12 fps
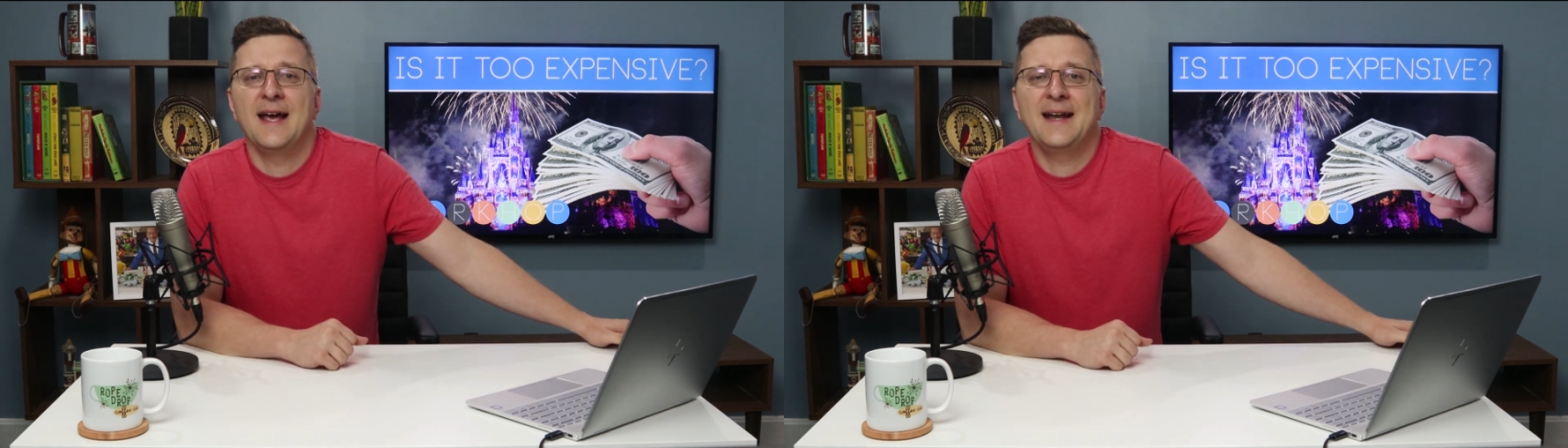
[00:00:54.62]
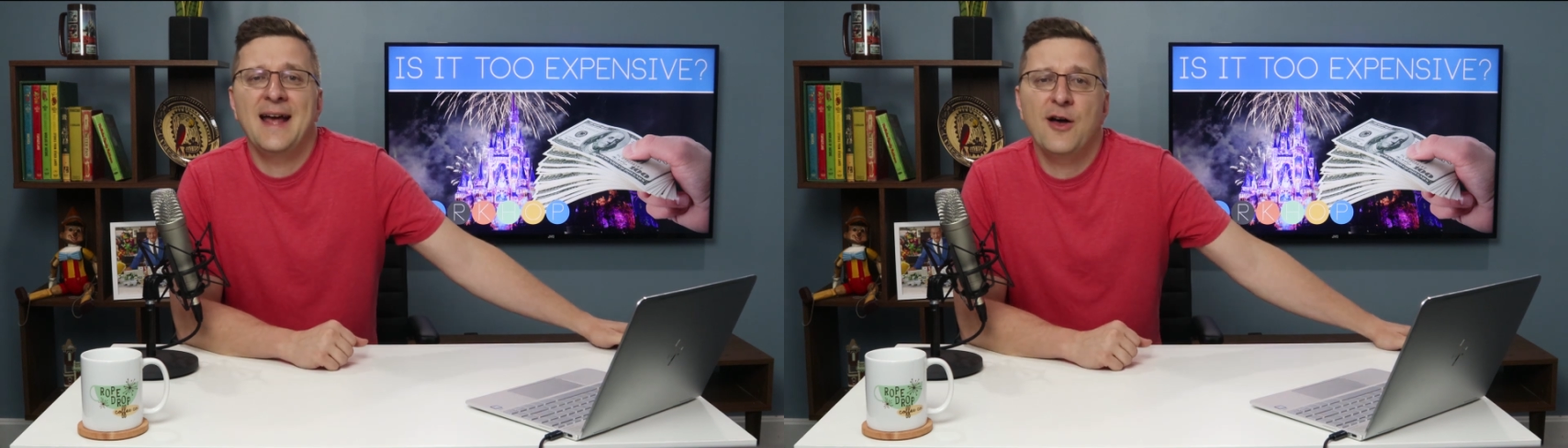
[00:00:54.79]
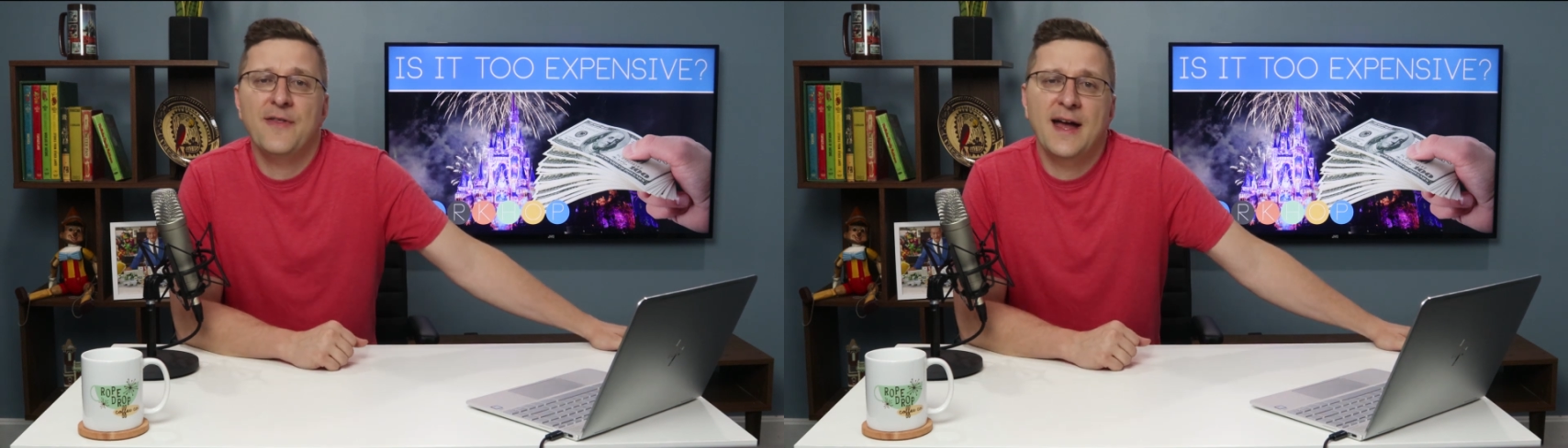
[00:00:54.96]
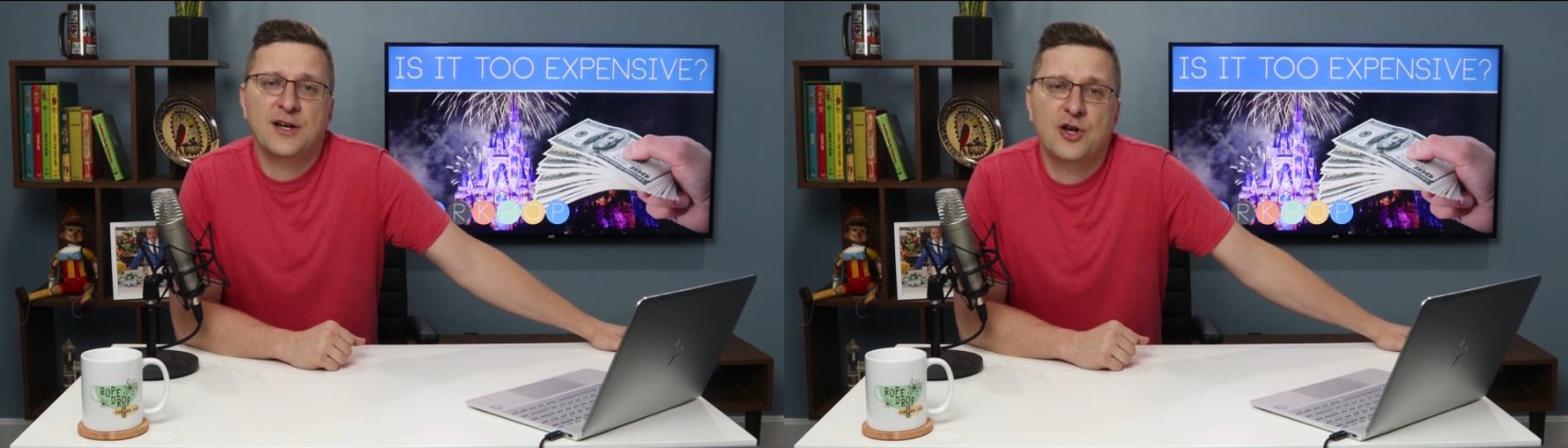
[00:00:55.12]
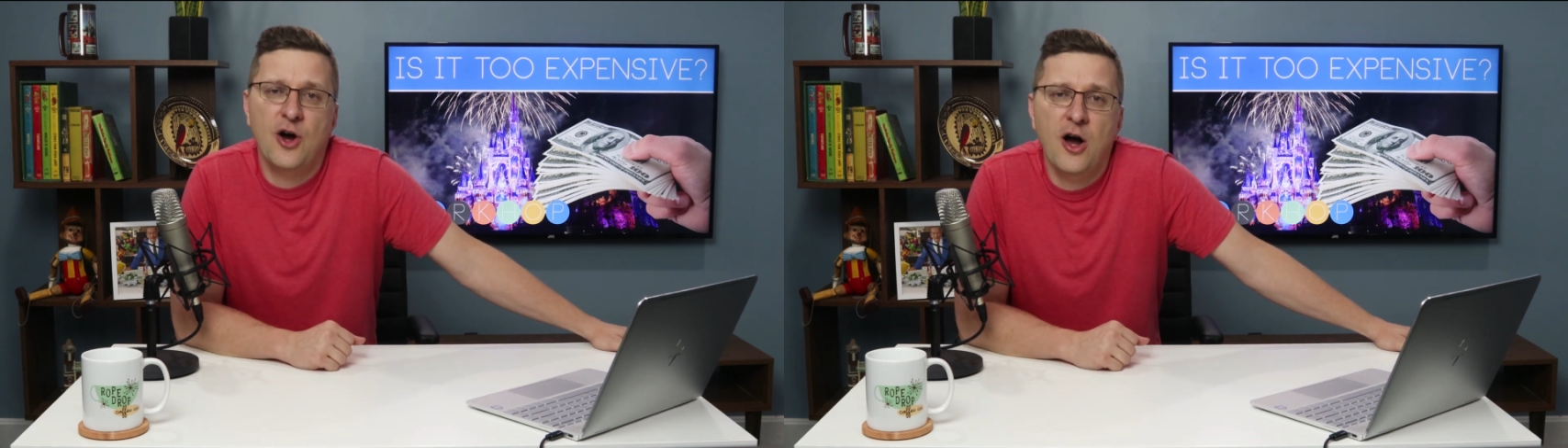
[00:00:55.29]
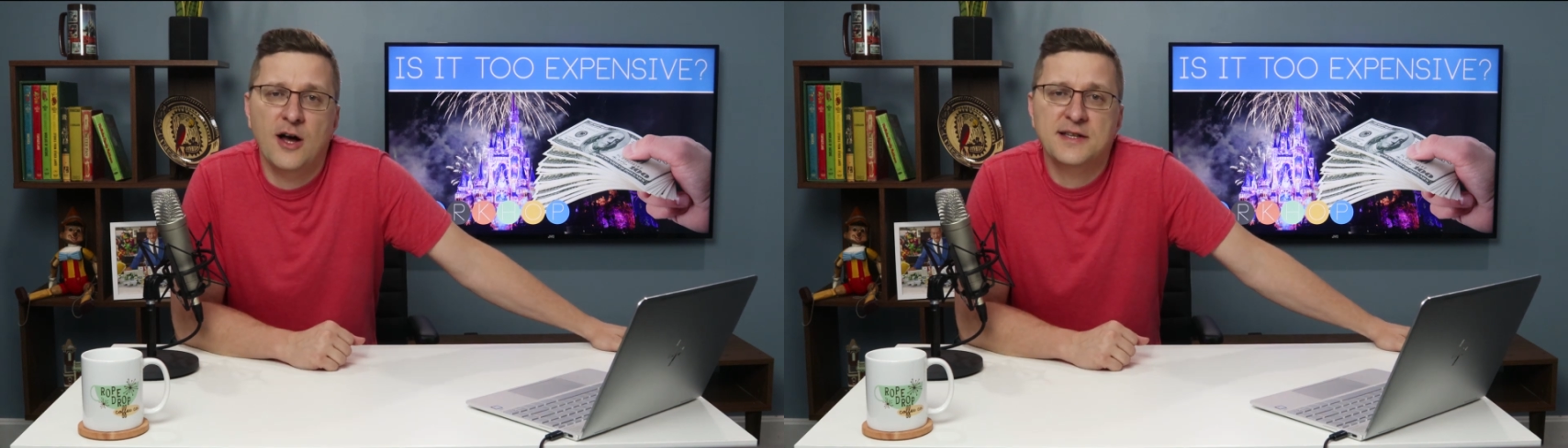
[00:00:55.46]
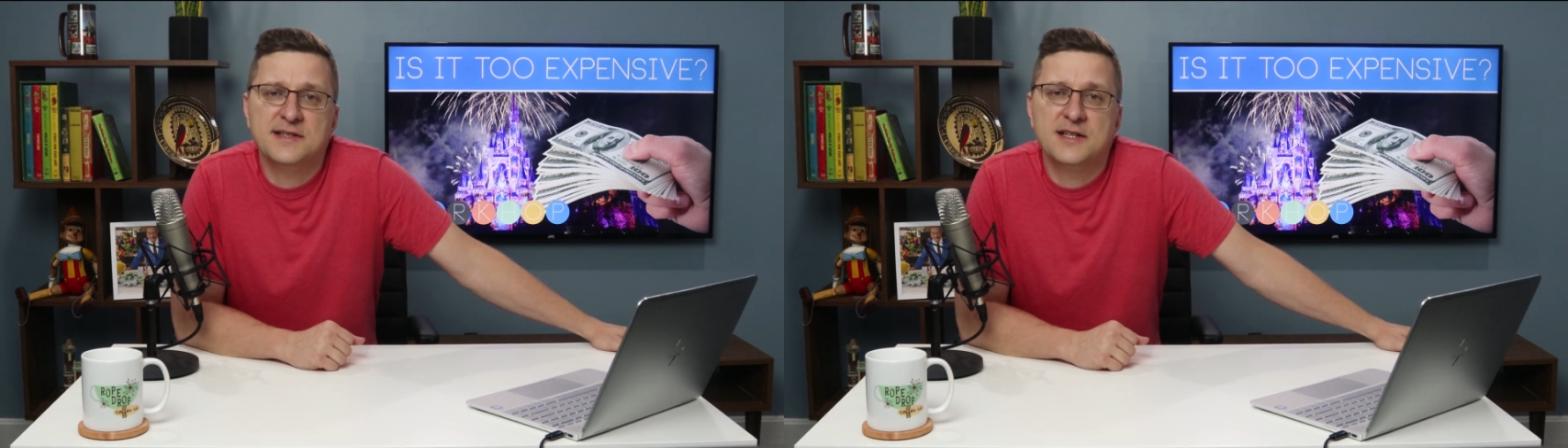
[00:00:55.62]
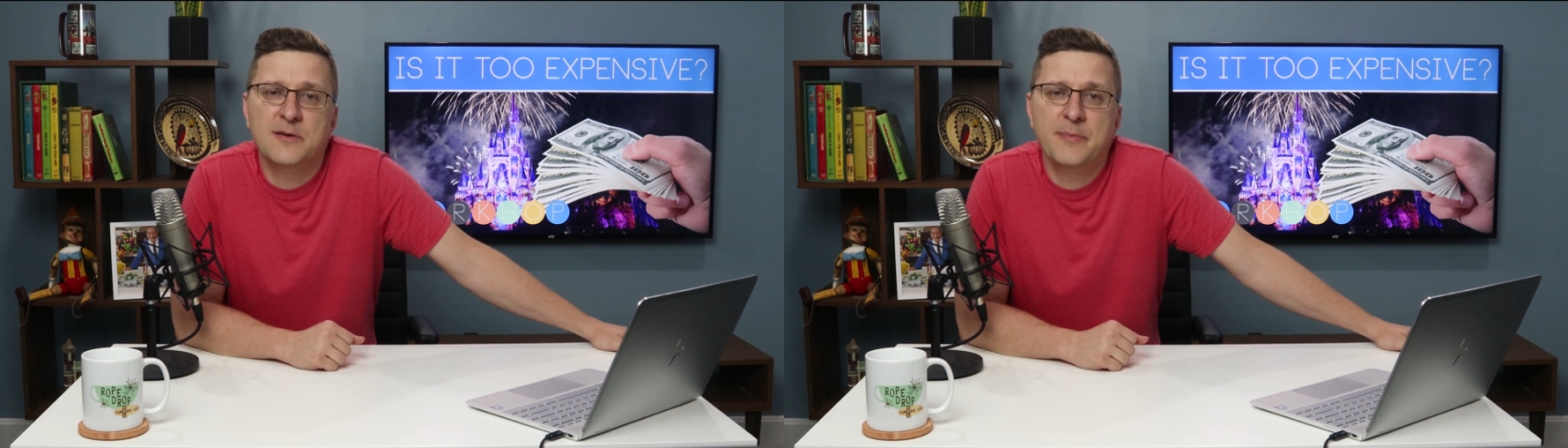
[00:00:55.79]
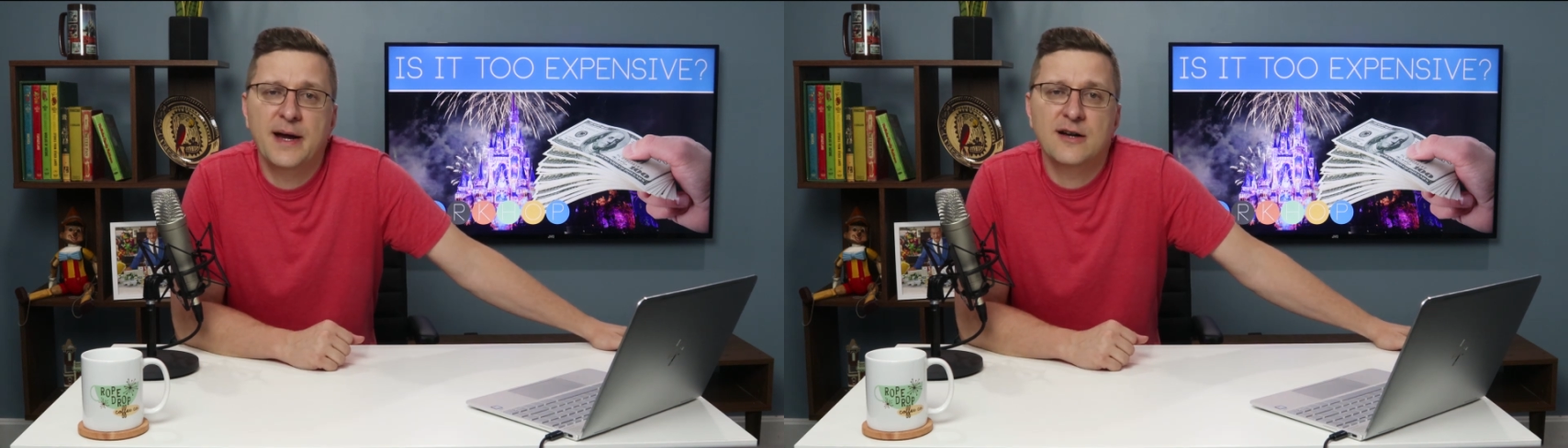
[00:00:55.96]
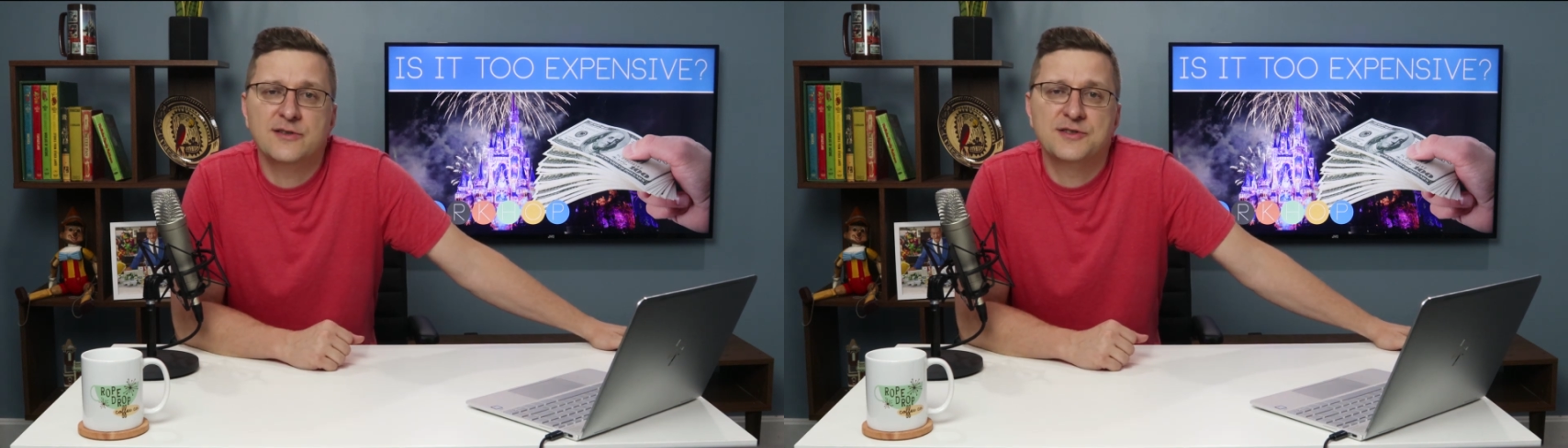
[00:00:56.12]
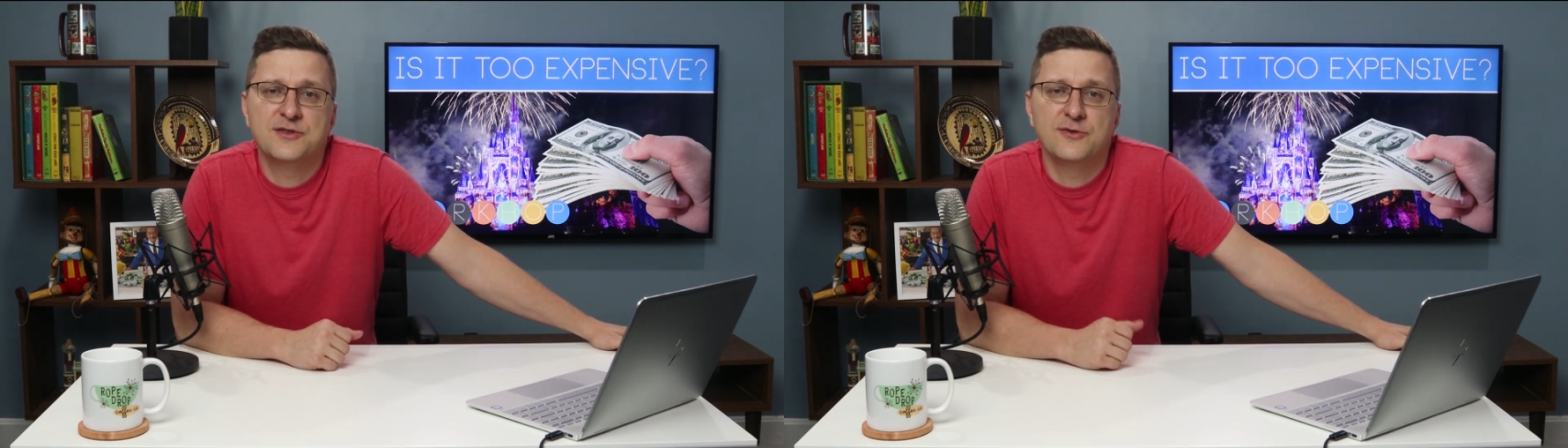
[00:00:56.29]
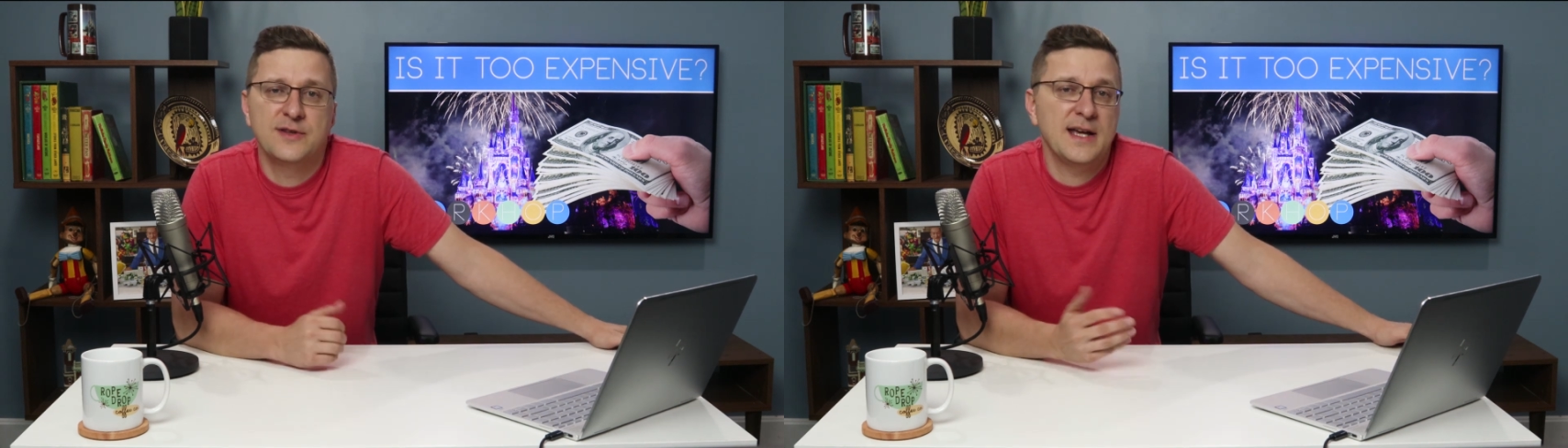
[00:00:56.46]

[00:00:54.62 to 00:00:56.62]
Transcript: and how that cost compares to